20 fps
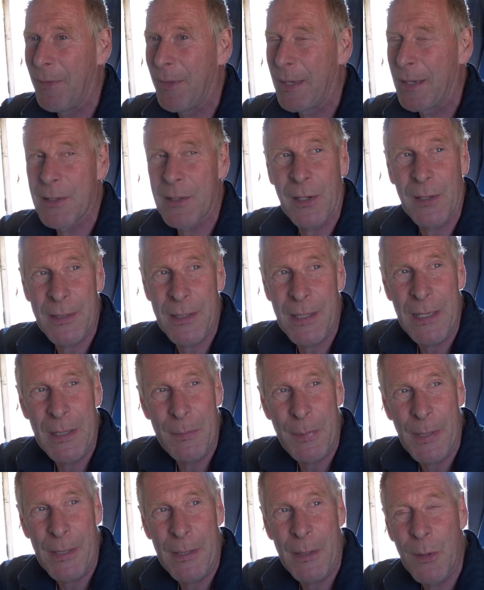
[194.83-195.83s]
For things like
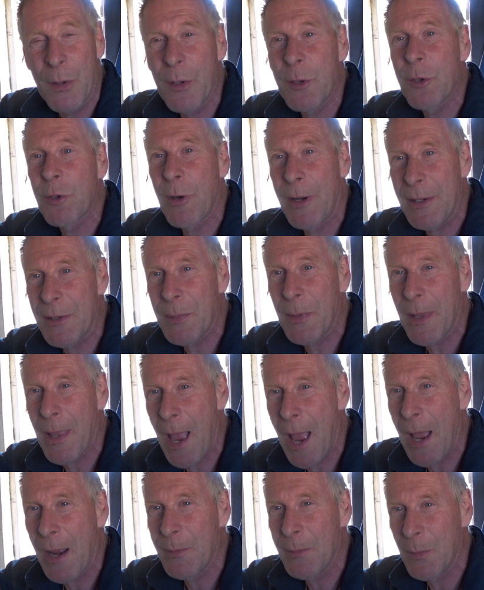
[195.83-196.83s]
TB, you could trace where
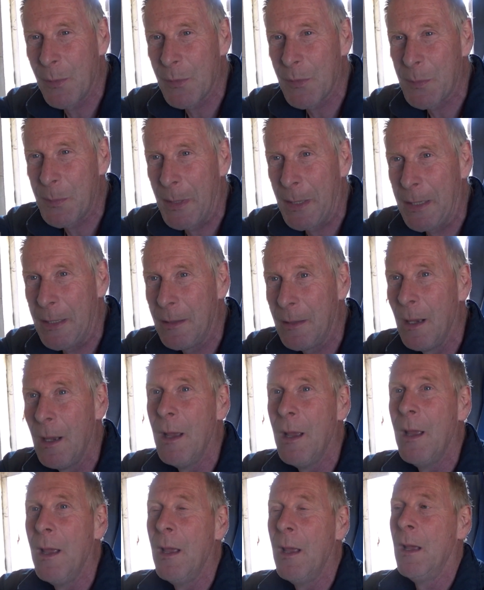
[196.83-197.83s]
that animal's been.
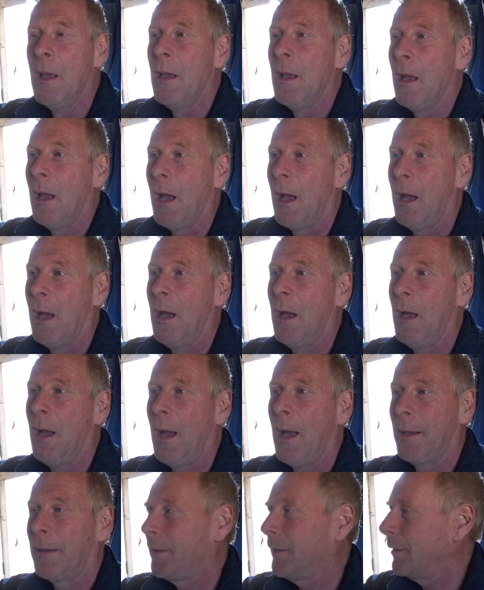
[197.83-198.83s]

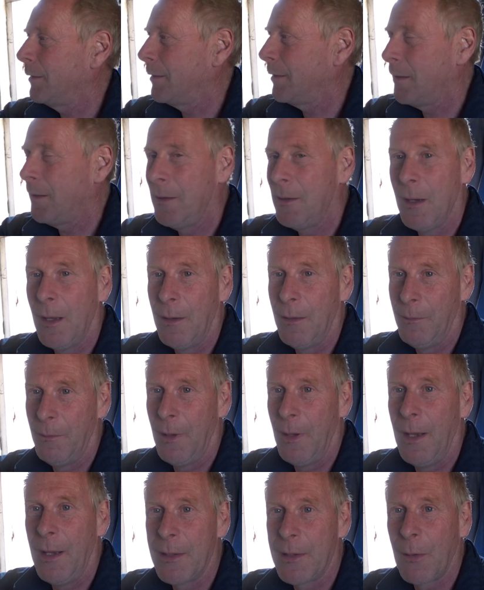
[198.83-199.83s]
And you know,
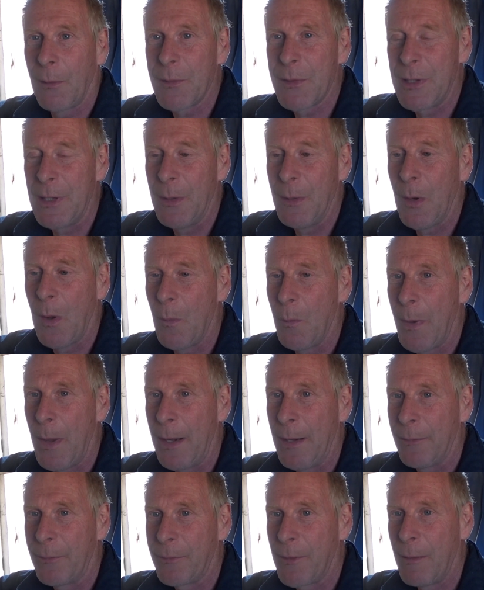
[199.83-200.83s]
it's obviously a lot
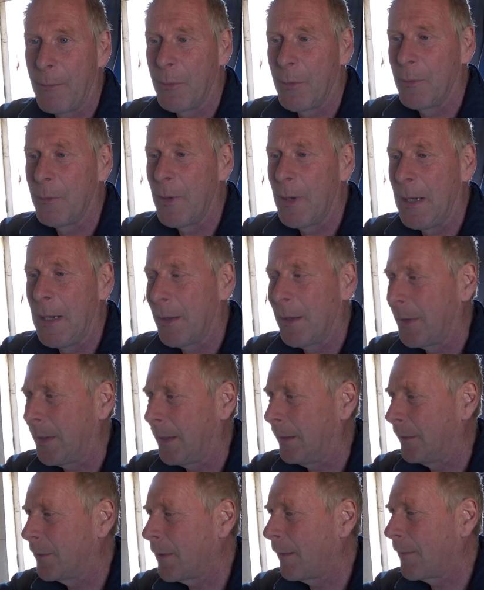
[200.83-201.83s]
better for everyone, really, I
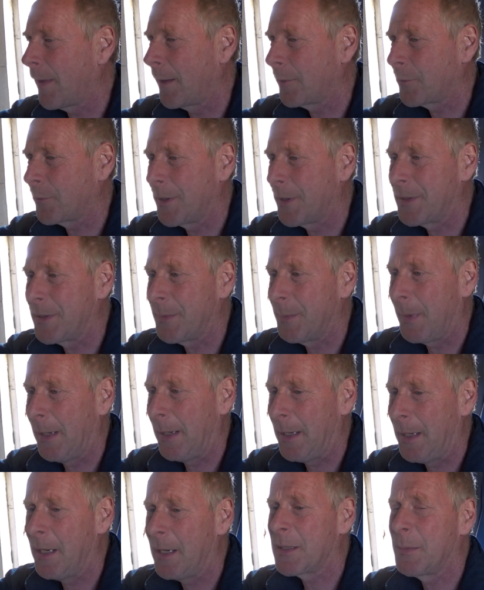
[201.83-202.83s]
think, to have that
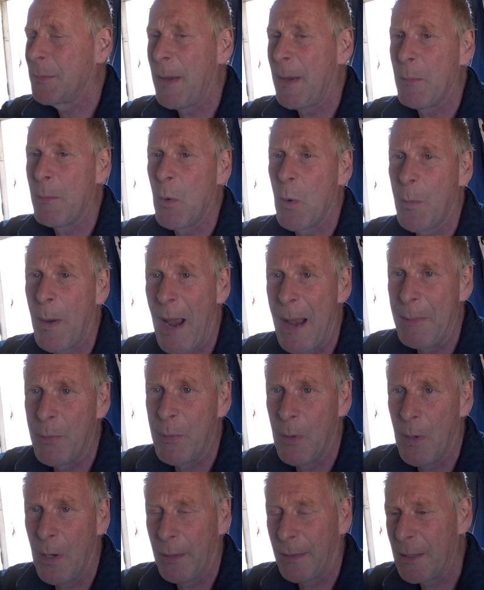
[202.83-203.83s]
traceability. It's a bit more
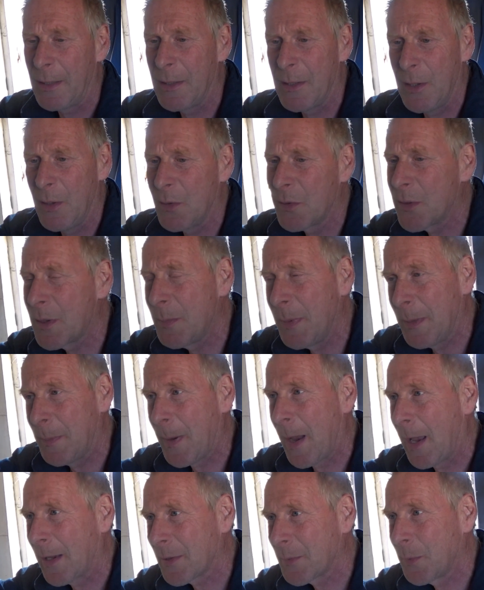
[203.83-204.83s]
paperwork. Didn't used to be
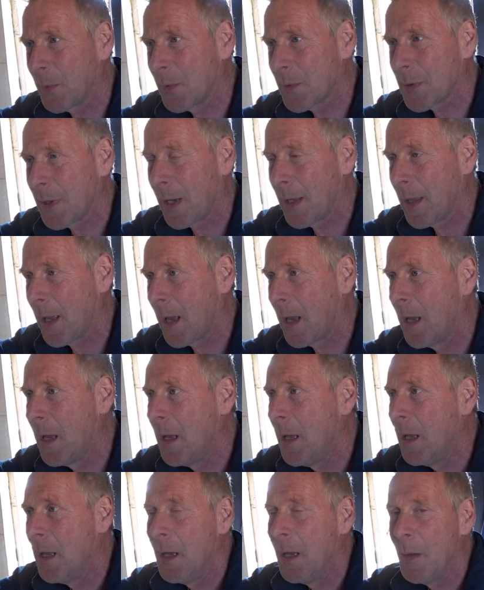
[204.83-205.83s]
passports like that,
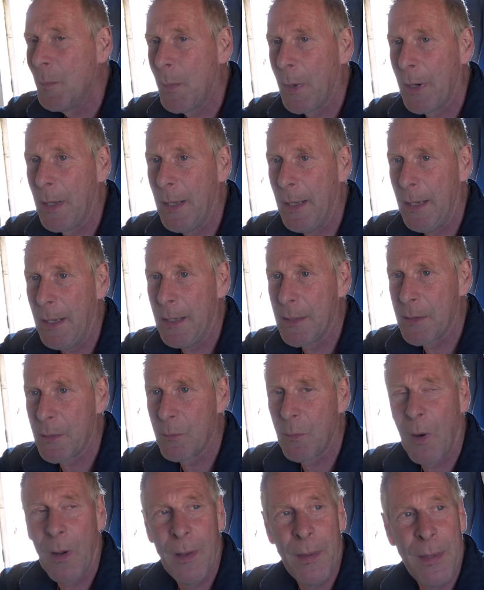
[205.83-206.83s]
but it is the
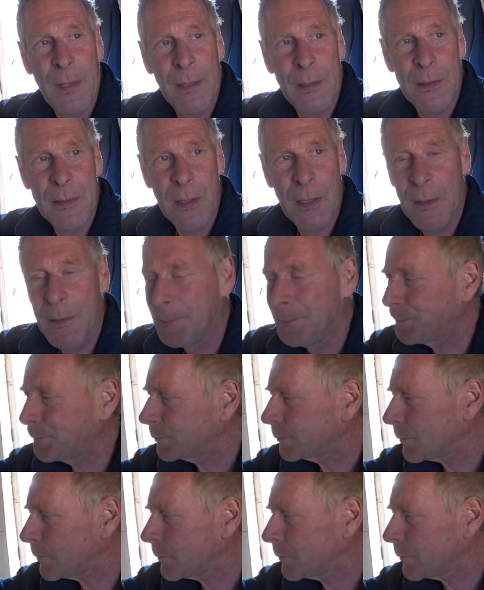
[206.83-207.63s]
right thing to do.